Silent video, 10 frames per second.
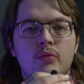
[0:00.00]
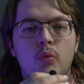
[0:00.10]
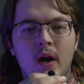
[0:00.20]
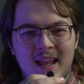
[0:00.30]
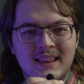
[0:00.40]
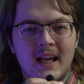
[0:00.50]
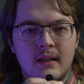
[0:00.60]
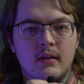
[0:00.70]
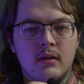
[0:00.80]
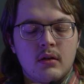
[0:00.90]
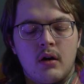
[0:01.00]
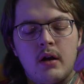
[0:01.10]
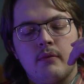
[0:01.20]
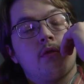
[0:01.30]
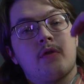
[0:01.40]
of what I like. All
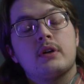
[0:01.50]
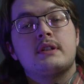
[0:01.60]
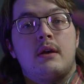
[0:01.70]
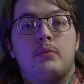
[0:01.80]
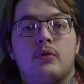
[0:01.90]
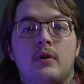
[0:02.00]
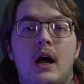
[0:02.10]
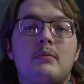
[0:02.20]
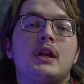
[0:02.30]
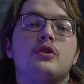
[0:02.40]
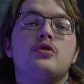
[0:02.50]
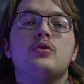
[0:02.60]
right. For example, I made a New